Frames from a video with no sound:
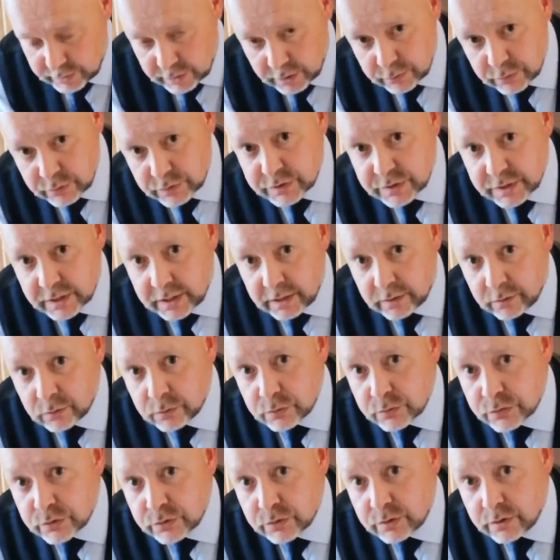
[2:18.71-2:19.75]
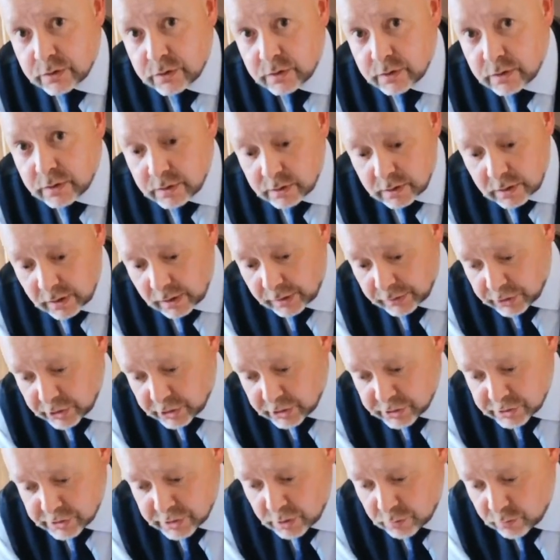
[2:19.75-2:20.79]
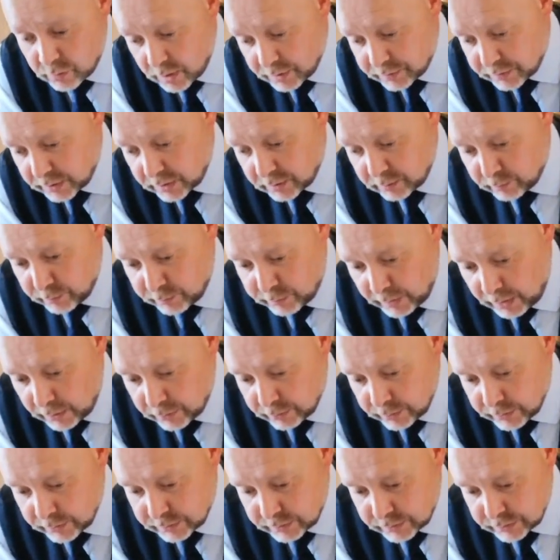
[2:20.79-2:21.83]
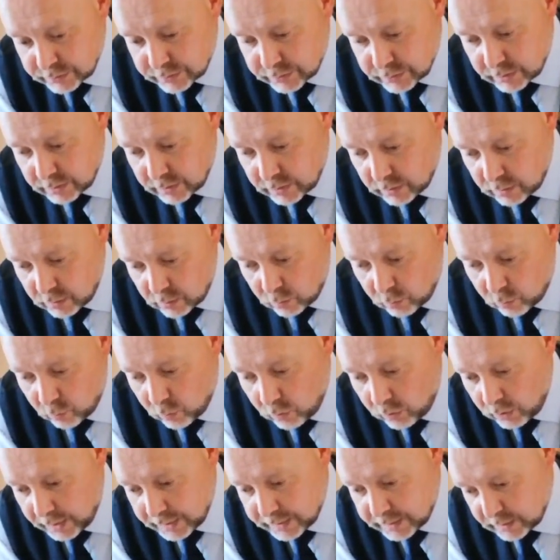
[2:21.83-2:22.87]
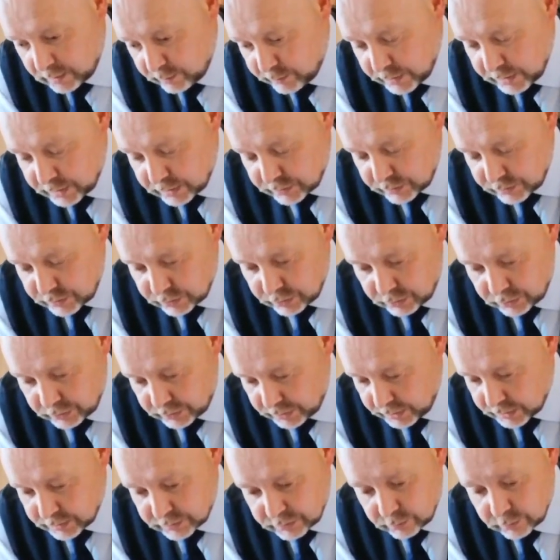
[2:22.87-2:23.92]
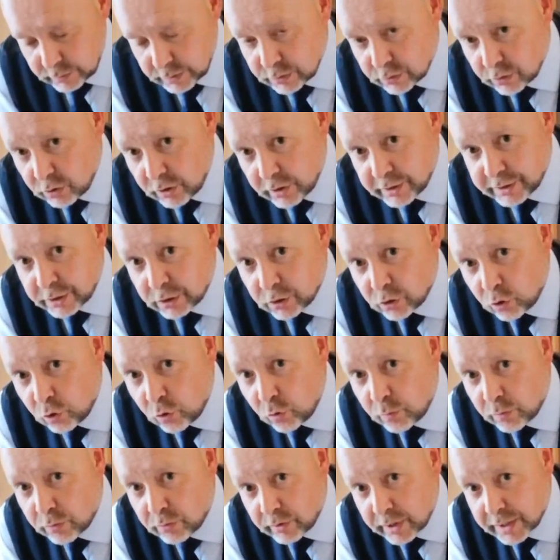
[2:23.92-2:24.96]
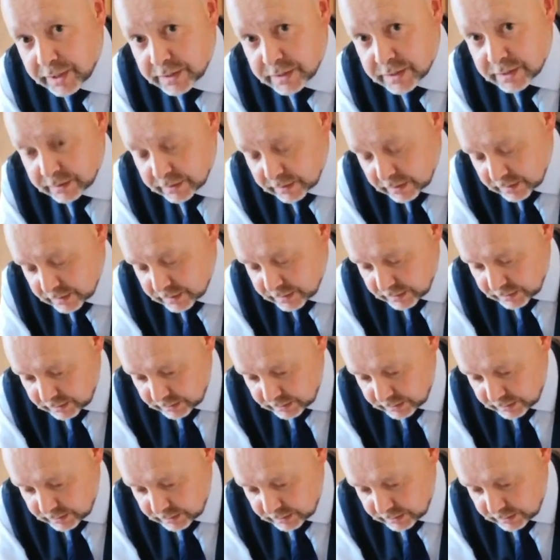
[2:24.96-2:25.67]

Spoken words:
no cells and there are no other components wired up in a circuit. So we're not incorporating this